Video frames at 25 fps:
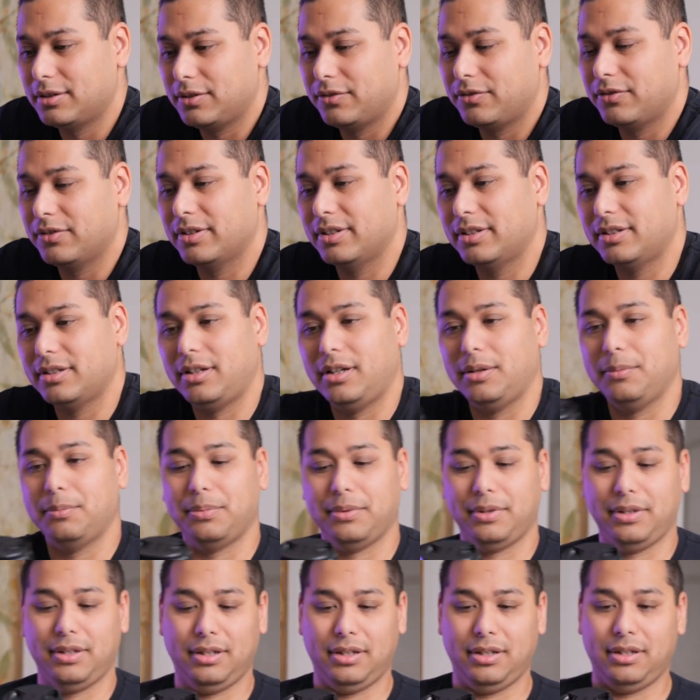over the top
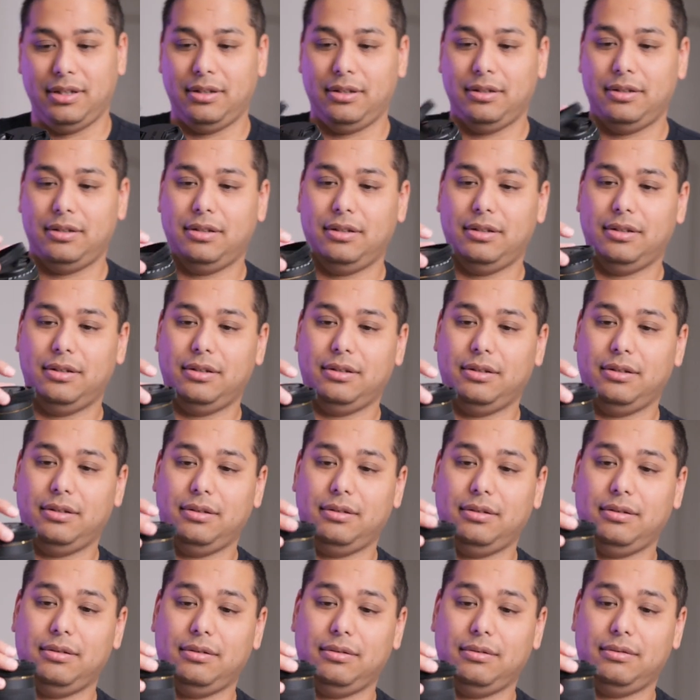and
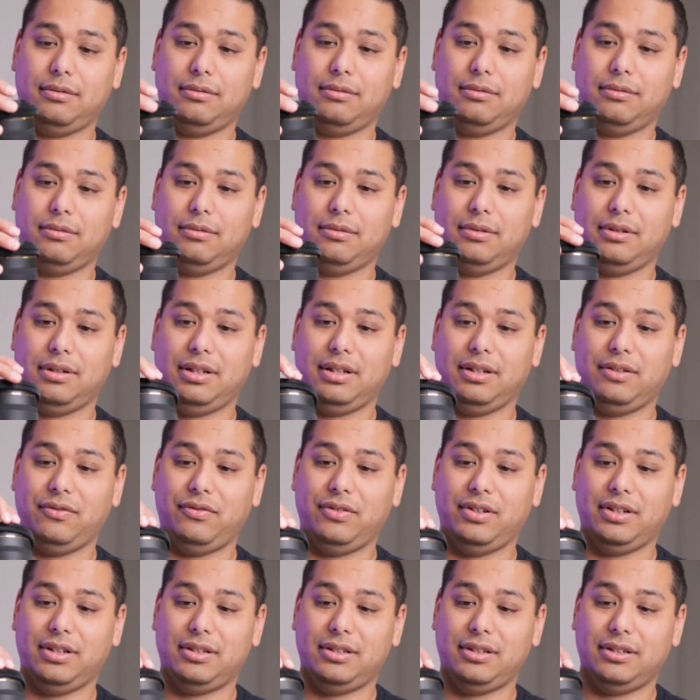
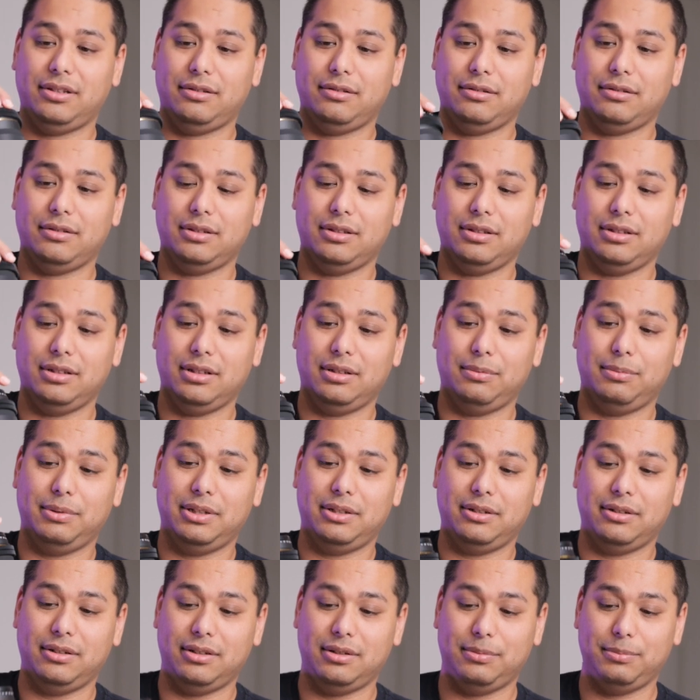fits. This looks a little
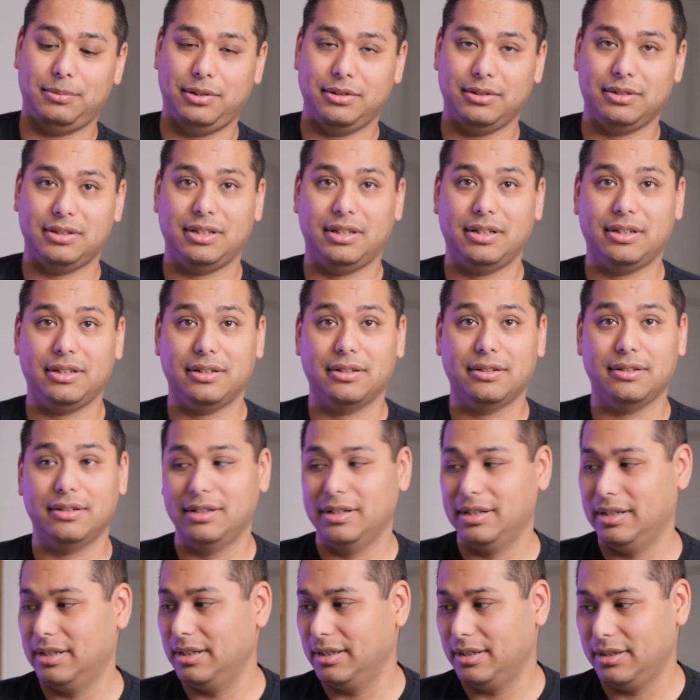bit on the small side here.
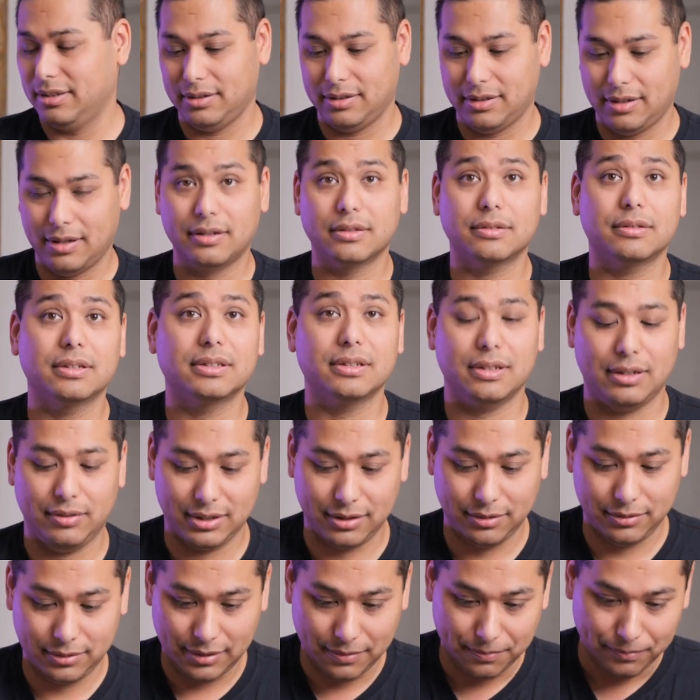So let's see how this
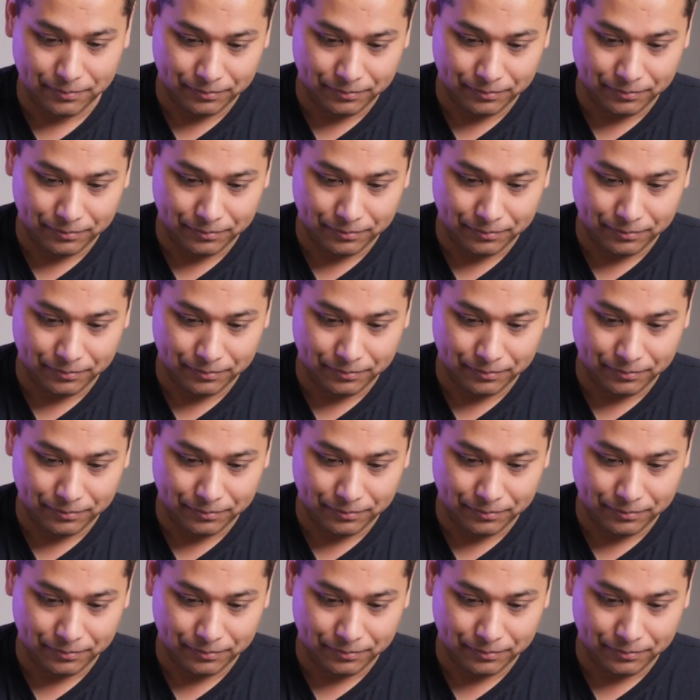goes.